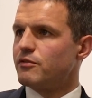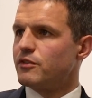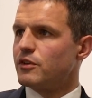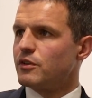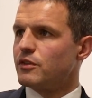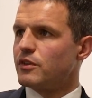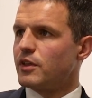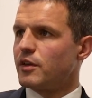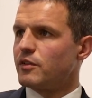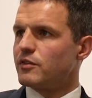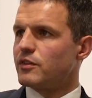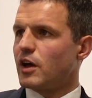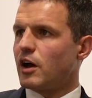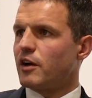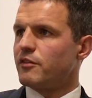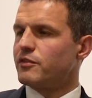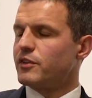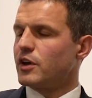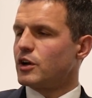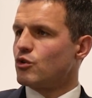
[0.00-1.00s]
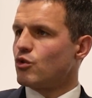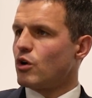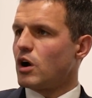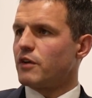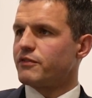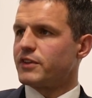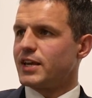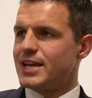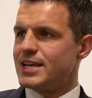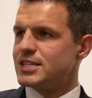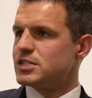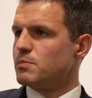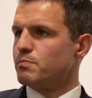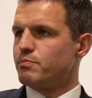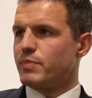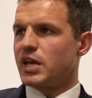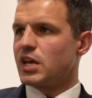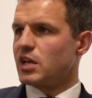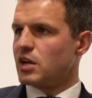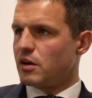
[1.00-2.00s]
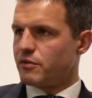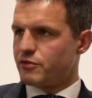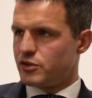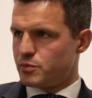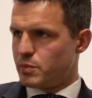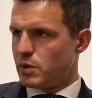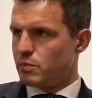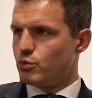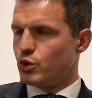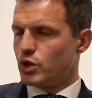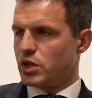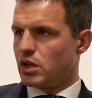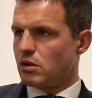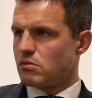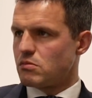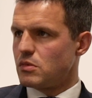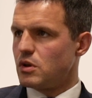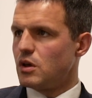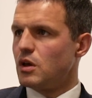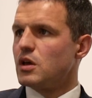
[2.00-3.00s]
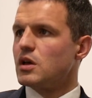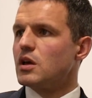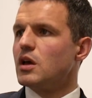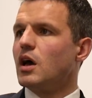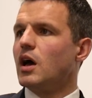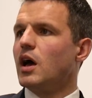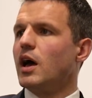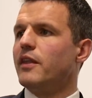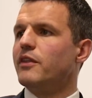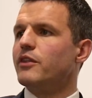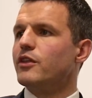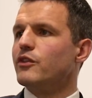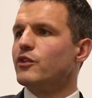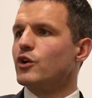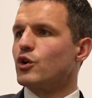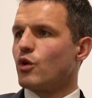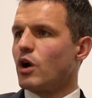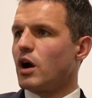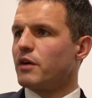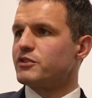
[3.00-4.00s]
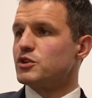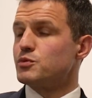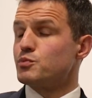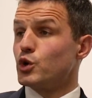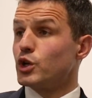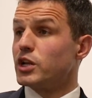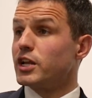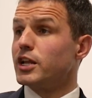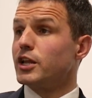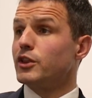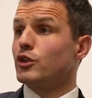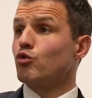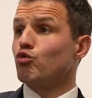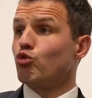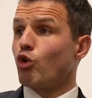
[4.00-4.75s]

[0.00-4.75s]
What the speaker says: the graft that isn't big enough has been put in, and that the graft is put in the